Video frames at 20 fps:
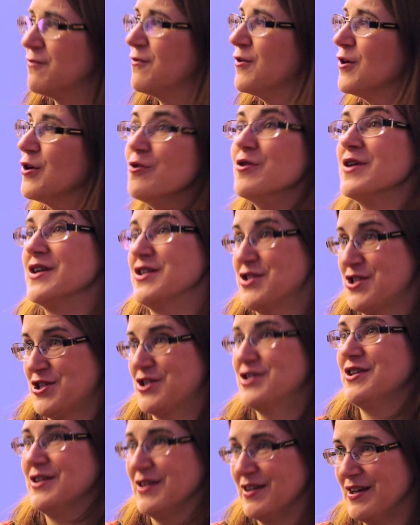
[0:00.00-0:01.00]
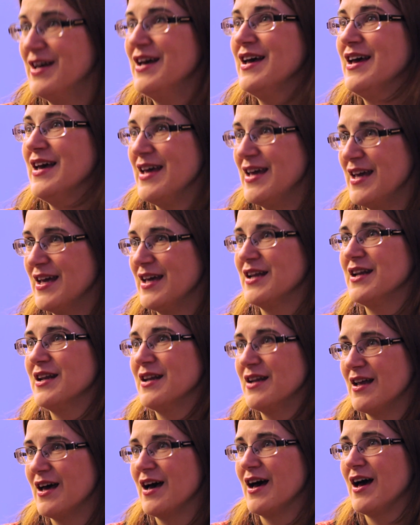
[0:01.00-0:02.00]
fluent
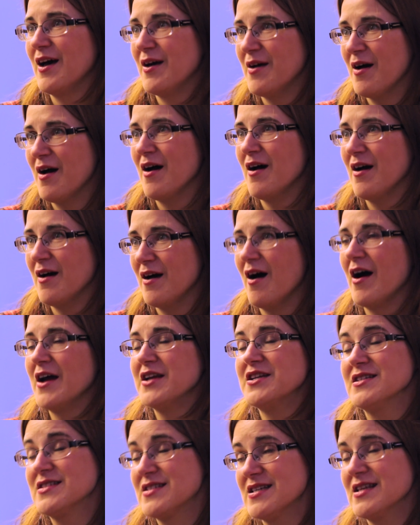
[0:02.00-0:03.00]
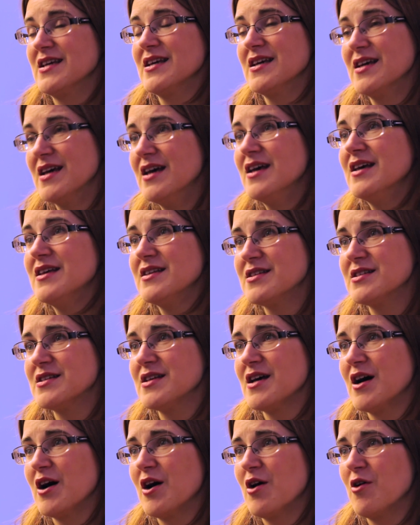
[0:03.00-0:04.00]
in ITC.
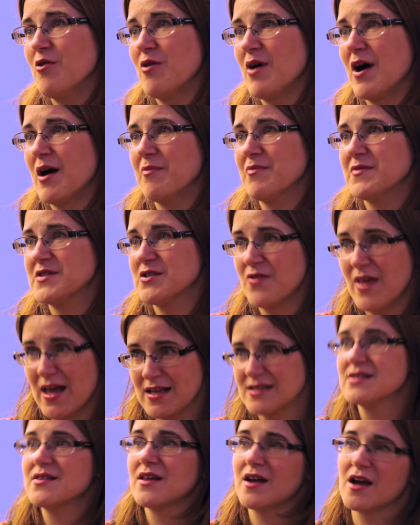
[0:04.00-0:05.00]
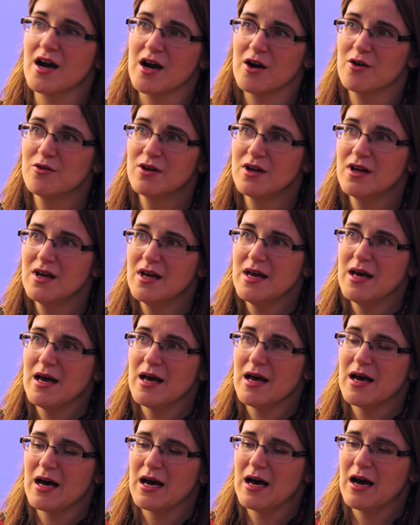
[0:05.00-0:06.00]
So that's the goal.
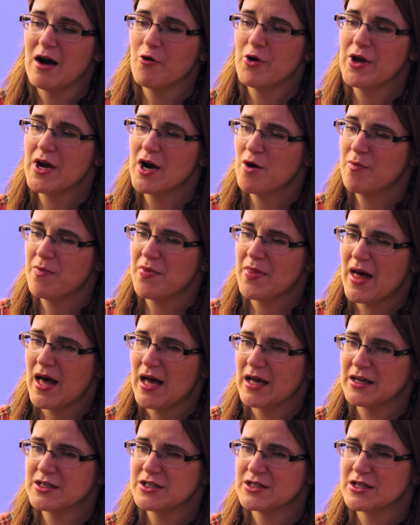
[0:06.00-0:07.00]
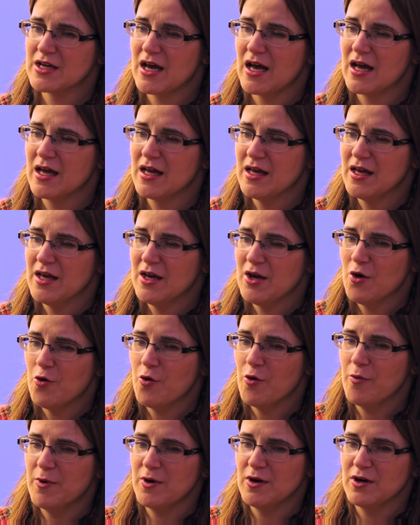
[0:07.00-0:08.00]
We hope that
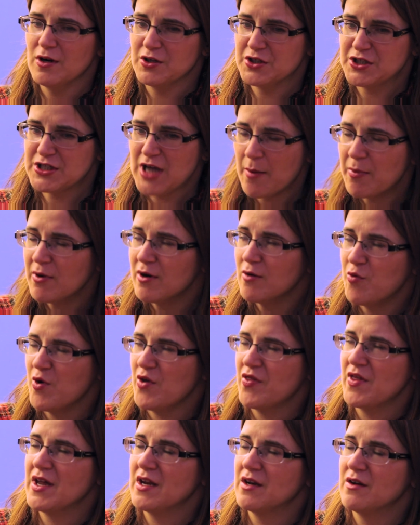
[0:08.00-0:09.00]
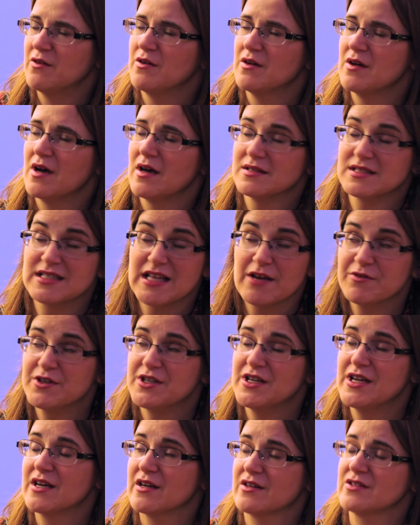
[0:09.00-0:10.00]
we will double within
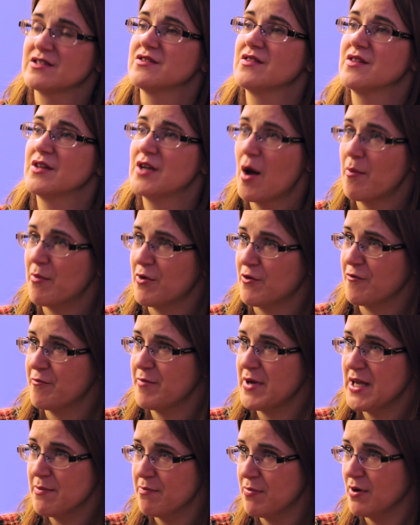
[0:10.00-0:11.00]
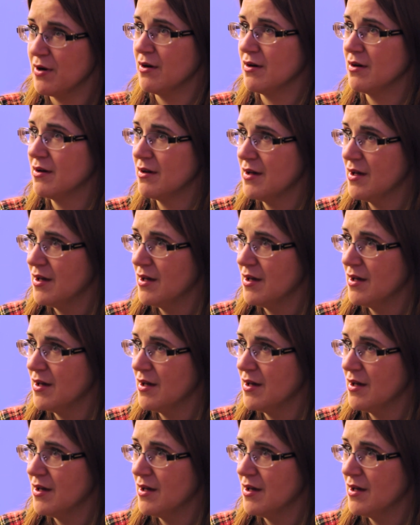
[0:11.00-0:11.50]
7 years the number of people